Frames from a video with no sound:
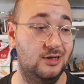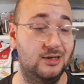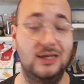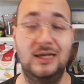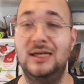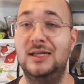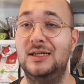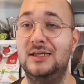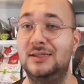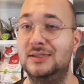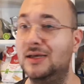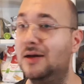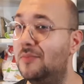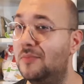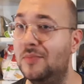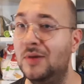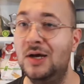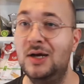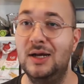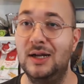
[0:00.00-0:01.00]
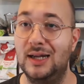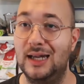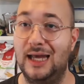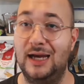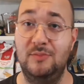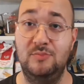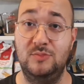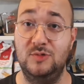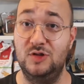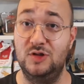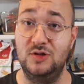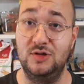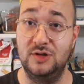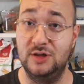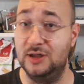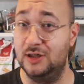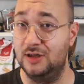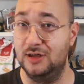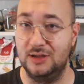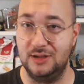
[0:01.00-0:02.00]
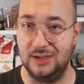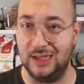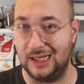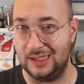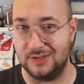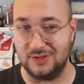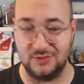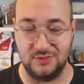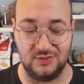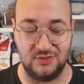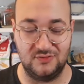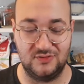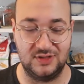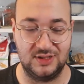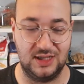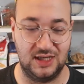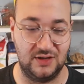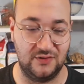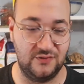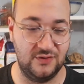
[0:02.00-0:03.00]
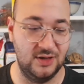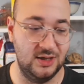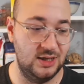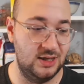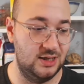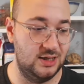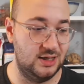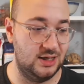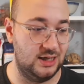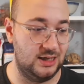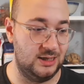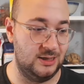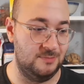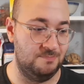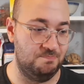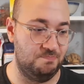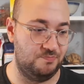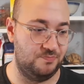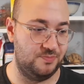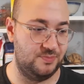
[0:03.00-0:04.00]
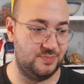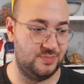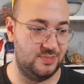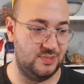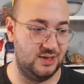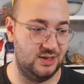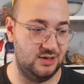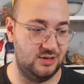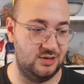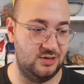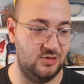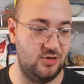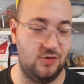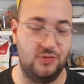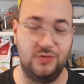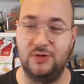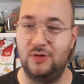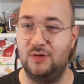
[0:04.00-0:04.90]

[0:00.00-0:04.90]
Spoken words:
eating some lamb döner and that sort of stuff. Not the